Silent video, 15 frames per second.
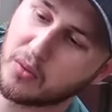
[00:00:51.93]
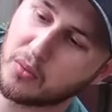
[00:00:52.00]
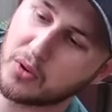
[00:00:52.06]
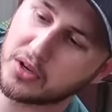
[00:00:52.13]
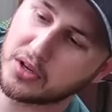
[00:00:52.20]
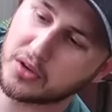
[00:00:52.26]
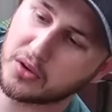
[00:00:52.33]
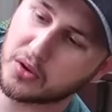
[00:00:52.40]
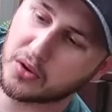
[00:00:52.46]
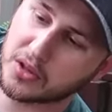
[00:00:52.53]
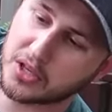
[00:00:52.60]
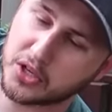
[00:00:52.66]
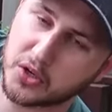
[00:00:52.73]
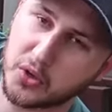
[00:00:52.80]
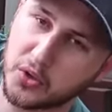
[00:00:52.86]
what do you
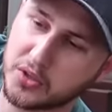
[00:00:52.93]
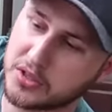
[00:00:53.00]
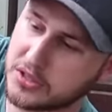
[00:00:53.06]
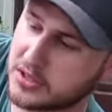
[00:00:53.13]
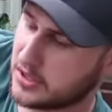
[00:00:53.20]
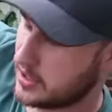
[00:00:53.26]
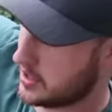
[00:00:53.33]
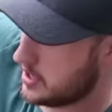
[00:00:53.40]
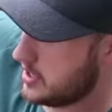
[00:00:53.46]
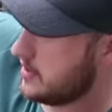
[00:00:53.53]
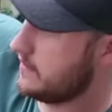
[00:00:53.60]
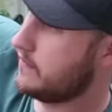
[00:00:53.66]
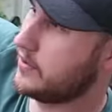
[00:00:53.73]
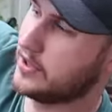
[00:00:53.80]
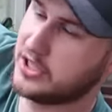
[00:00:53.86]
call it, hooks,
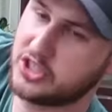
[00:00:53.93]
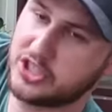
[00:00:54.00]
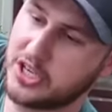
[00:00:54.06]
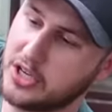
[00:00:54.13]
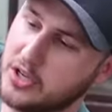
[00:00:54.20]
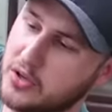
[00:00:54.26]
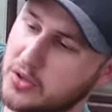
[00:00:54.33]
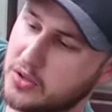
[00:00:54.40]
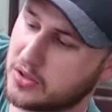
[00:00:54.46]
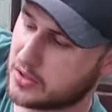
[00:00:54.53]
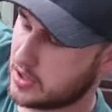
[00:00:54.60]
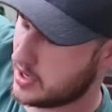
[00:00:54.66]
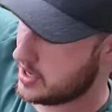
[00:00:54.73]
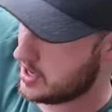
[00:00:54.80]
for the chain hook,